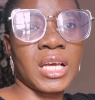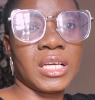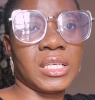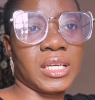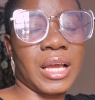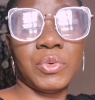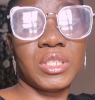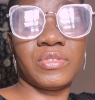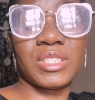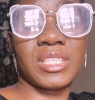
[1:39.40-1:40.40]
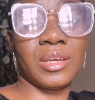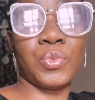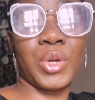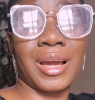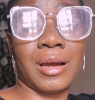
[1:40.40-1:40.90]
uh, i won't even say
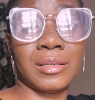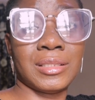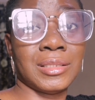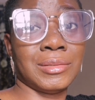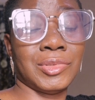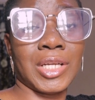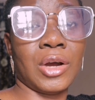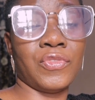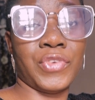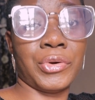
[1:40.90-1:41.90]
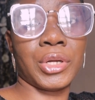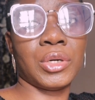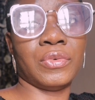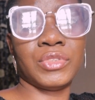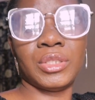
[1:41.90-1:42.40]
we are now very
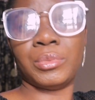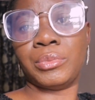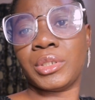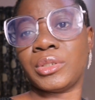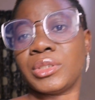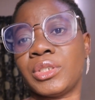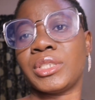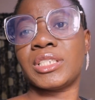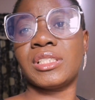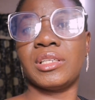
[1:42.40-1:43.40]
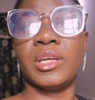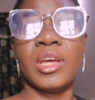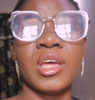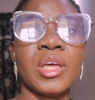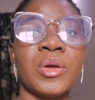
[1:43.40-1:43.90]
comfortable because honestly
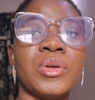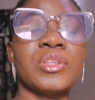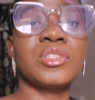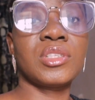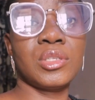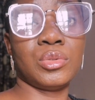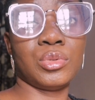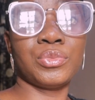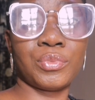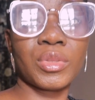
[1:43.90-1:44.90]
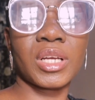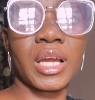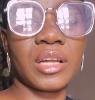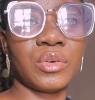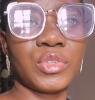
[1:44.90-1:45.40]
it's still
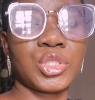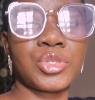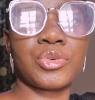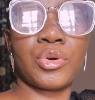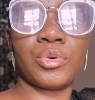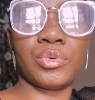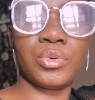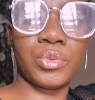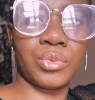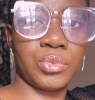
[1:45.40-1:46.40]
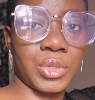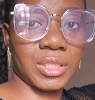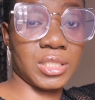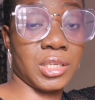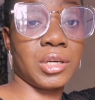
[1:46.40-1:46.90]
kind of a struggle. We are
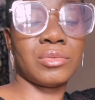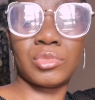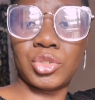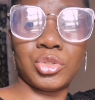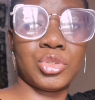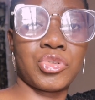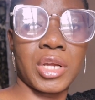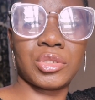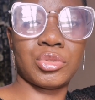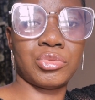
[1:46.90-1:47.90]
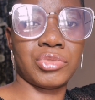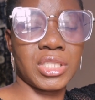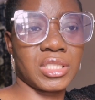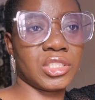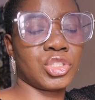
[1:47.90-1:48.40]
still, you know, trying to
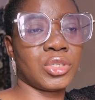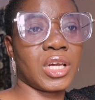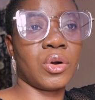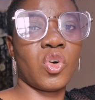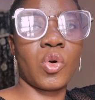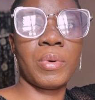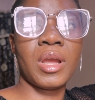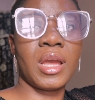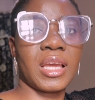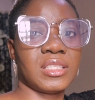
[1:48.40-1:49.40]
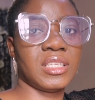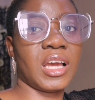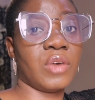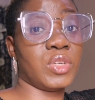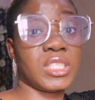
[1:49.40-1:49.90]
raise each other up. I still
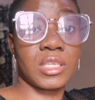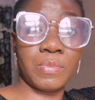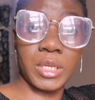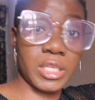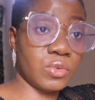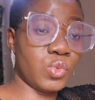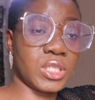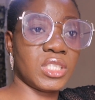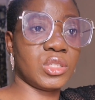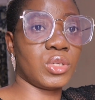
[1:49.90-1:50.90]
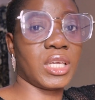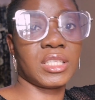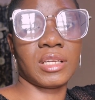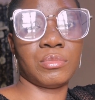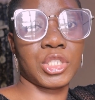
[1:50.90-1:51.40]
have a sibling waiting to
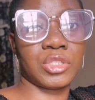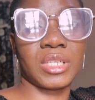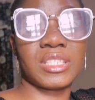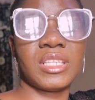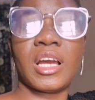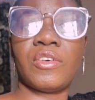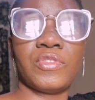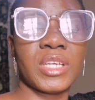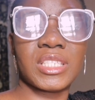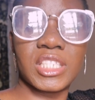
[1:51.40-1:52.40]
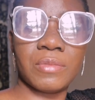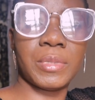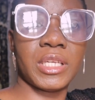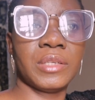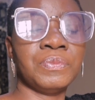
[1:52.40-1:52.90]
get admission. I still have a
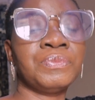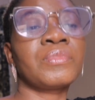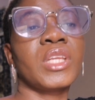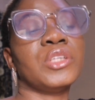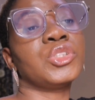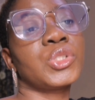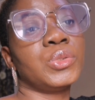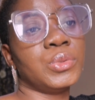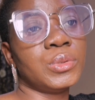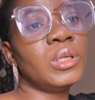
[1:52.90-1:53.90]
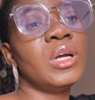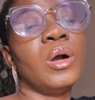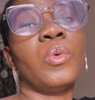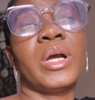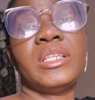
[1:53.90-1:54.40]
sibling in school
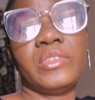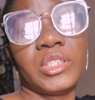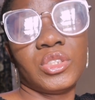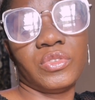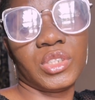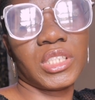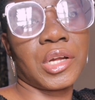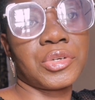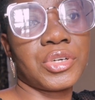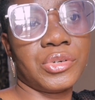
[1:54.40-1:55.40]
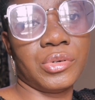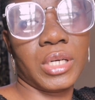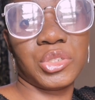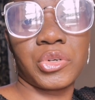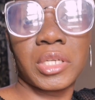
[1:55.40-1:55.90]
while the rest of us are through
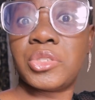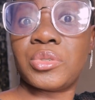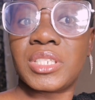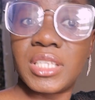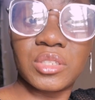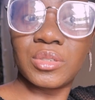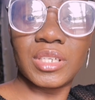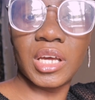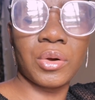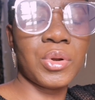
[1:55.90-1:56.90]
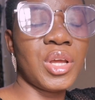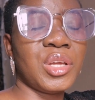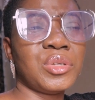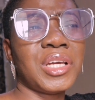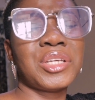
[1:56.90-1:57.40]
and trying to settle down.
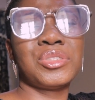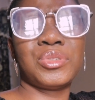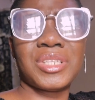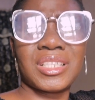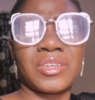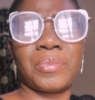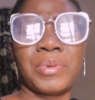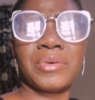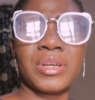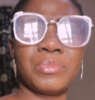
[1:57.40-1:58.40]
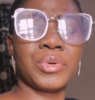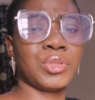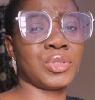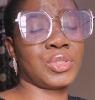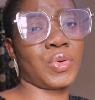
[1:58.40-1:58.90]
You guys know that our parents
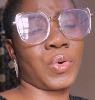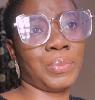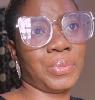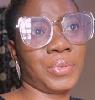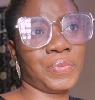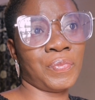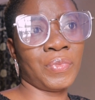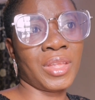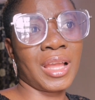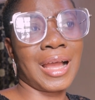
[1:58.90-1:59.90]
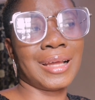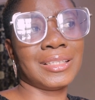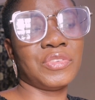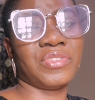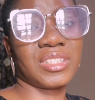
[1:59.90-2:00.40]
brought us up and
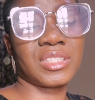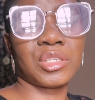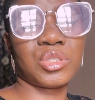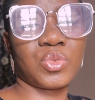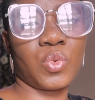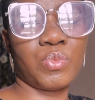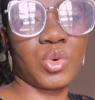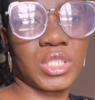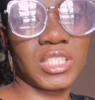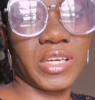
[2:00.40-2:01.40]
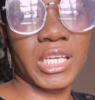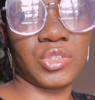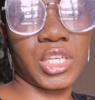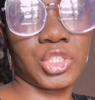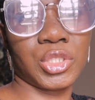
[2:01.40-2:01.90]
invested so much in our
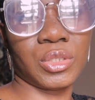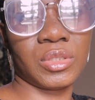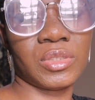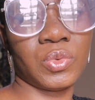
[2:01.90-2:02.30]
education